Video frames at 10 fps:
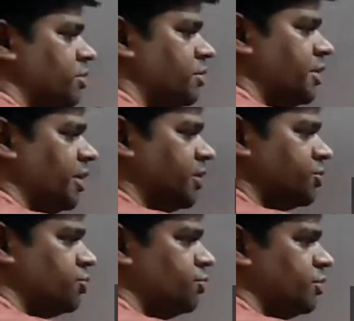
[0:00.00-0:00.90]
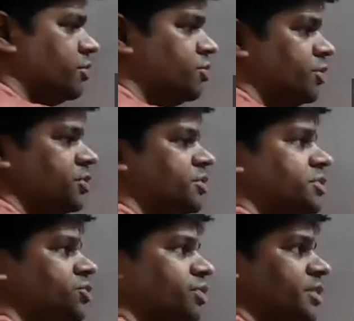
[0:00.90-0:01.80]
Yeah. So no, it's
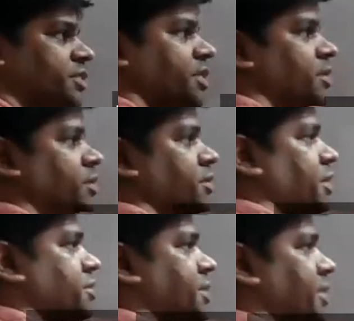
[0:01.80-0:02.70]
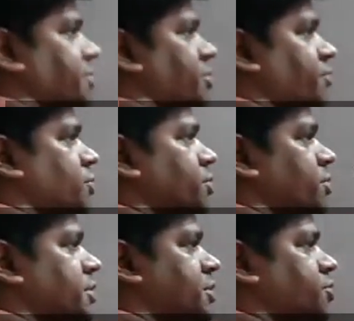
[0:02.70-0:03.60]
just 2a. See, the second derivative of u
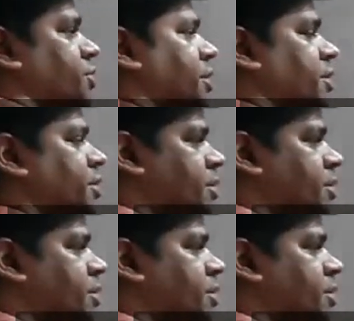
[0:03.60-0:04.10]
is 2a. So